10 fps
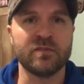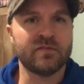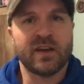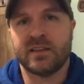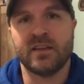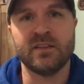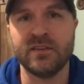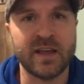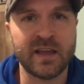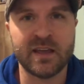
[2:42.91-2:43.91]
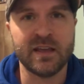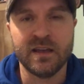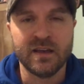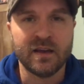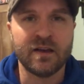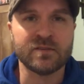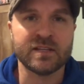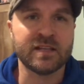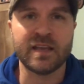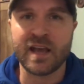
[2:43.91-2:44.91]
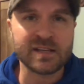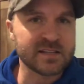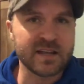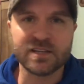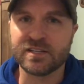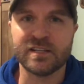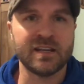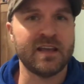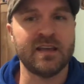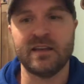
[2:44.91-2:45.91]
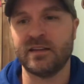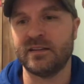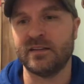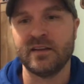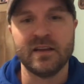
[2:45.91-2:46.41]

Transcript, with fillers: In fact, the other day I was at the gas station and